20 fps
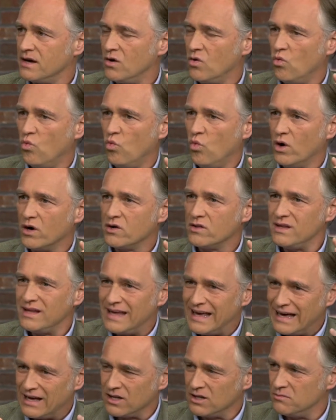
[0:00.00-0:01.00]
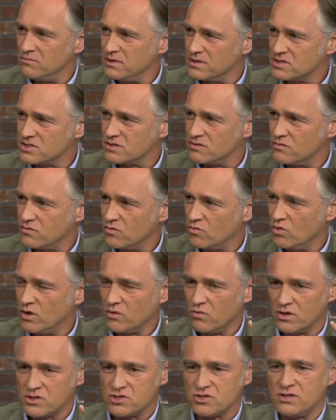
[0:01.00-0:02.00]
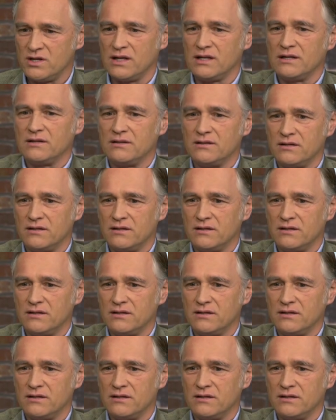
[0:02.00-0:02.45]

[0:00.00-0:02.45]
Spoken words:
What are the elements of, what should they